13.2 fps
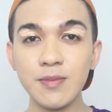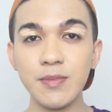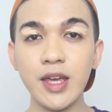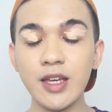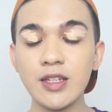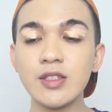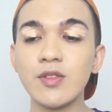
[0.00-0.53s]

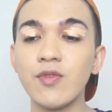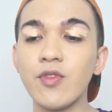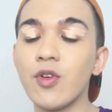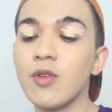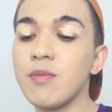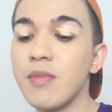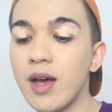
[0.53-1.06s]
base
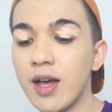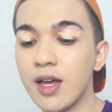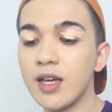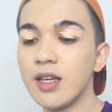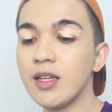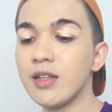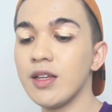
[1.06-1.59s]
for
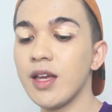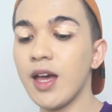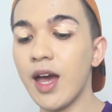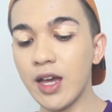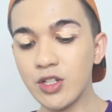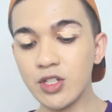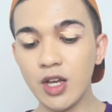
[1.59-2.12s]
my
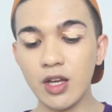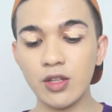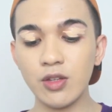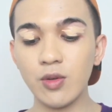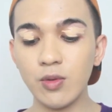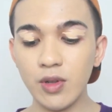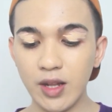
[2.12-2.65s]

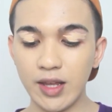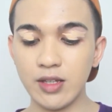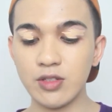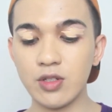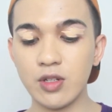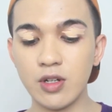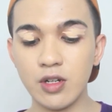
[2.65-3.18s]
eyeshadow
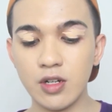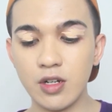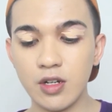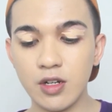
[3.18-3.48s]
later.